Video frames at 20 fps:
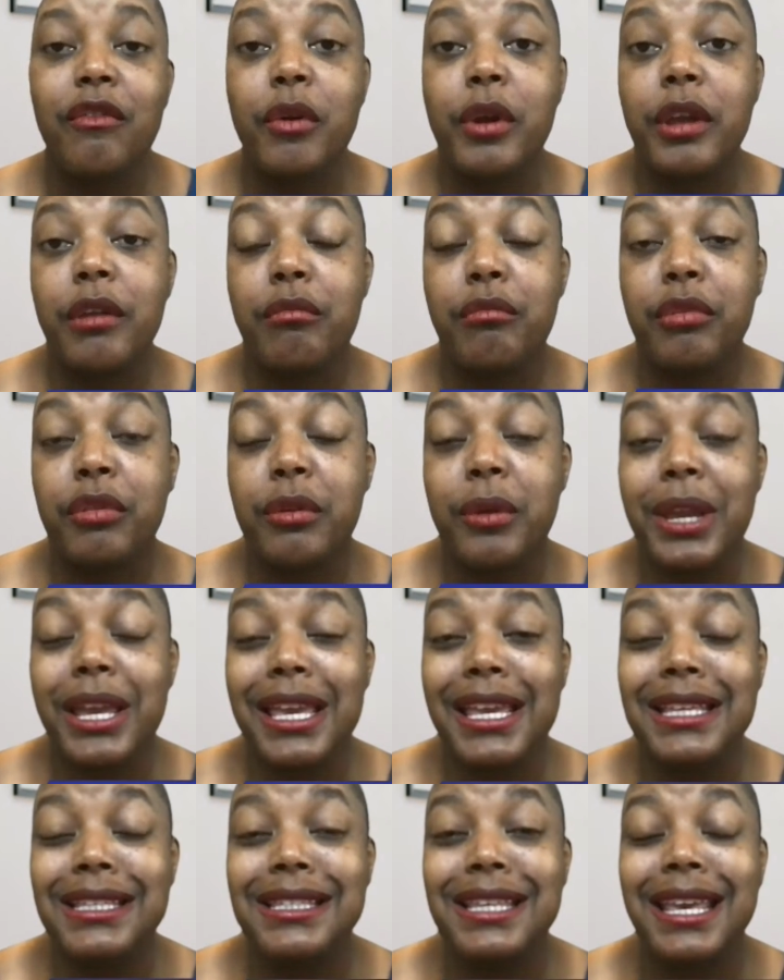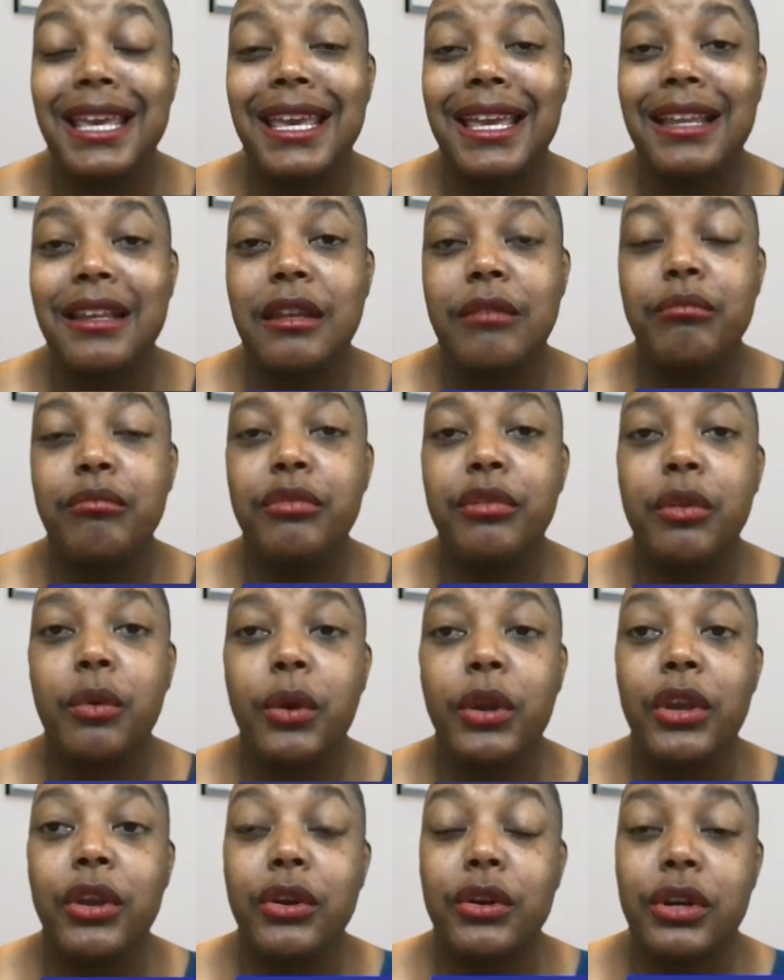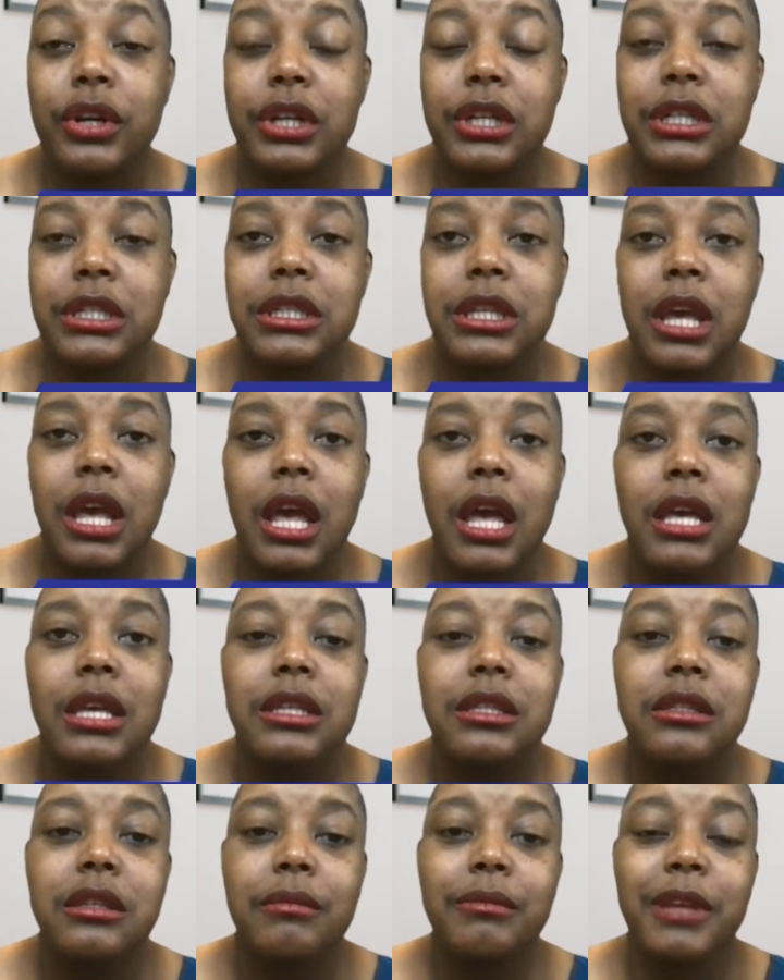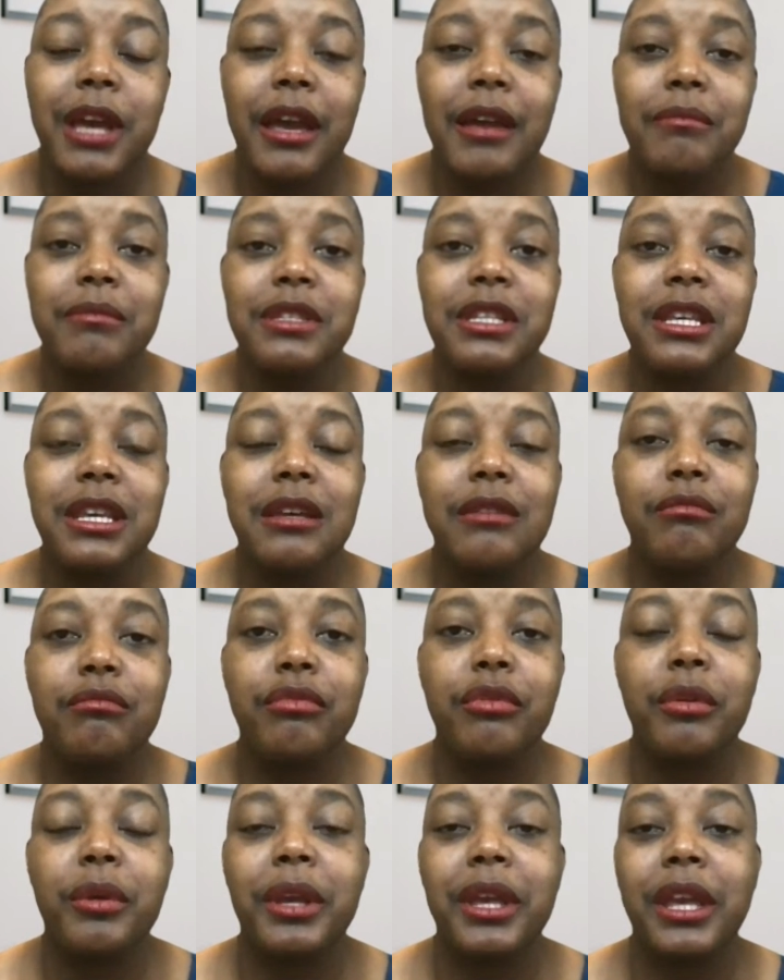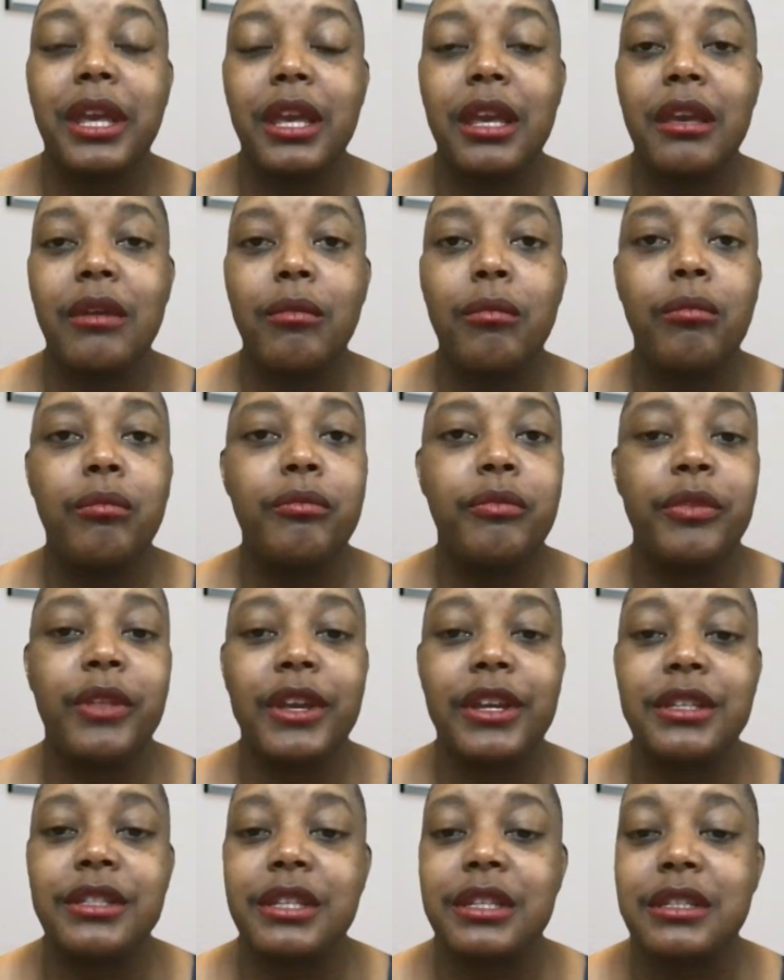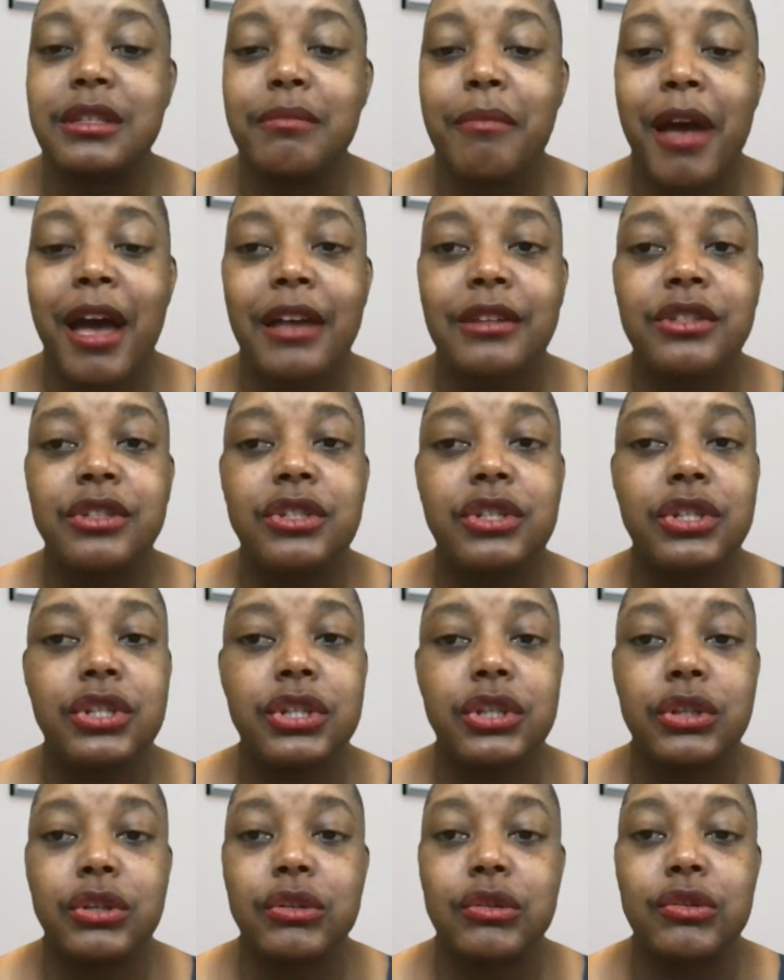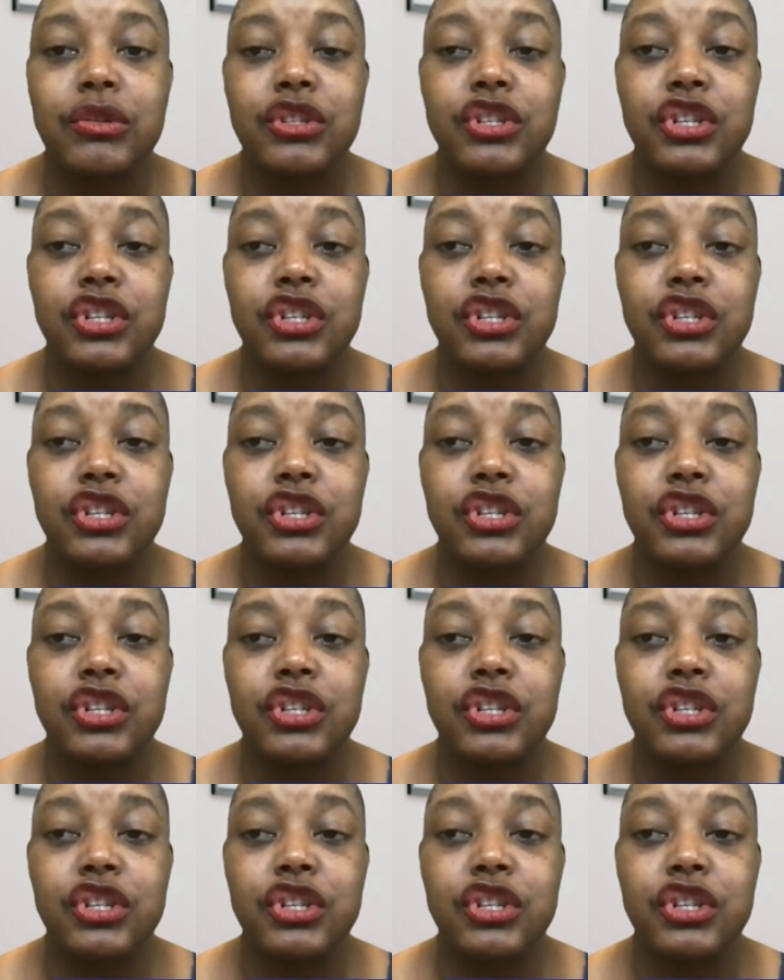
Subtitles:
employees and employers, sometimes the employee thinks it's best to